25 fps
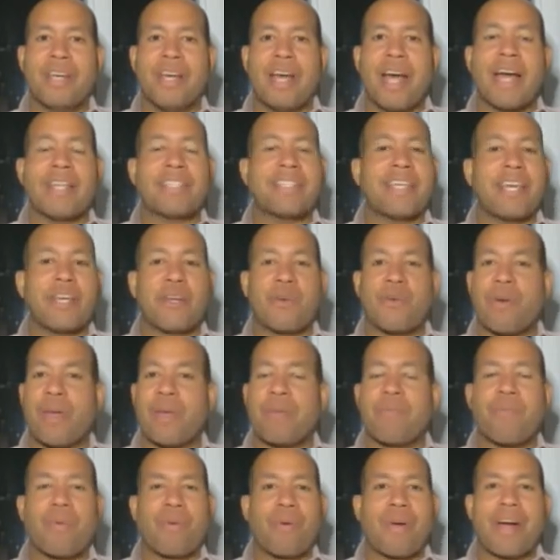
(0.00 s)
I take
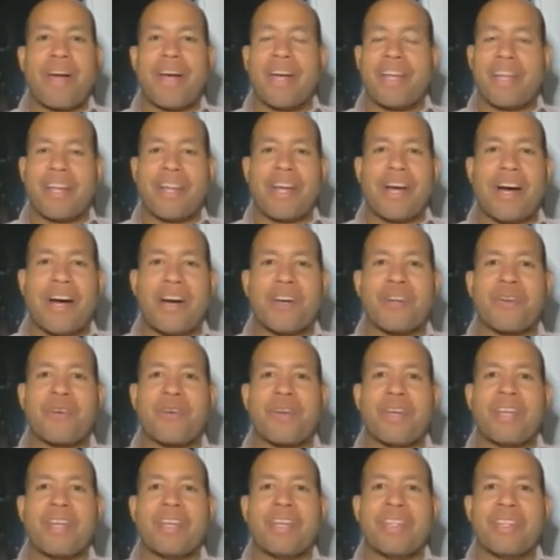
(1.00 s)
great pride in
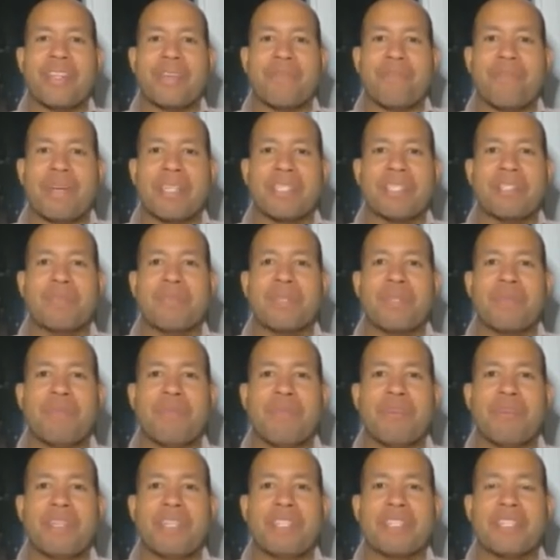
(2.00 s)
honoring the Muslim
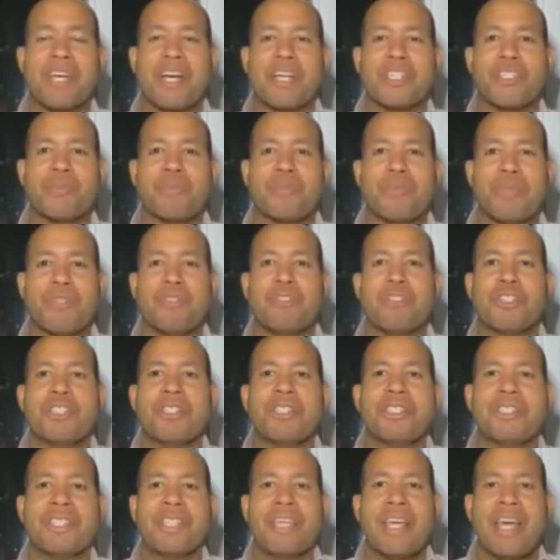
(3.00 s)
community's
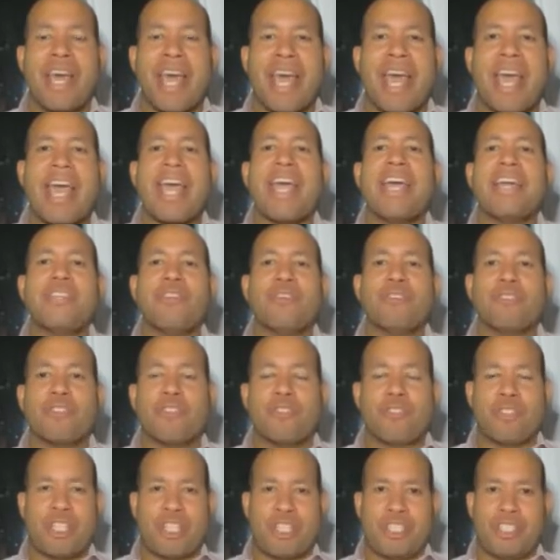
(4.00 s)
contributions and your
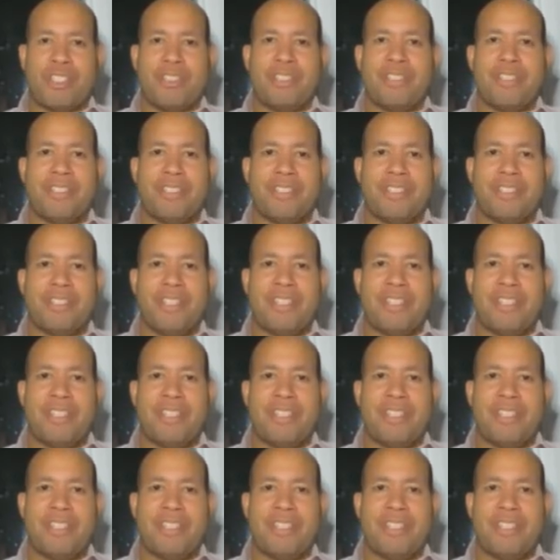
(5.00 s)
traditions,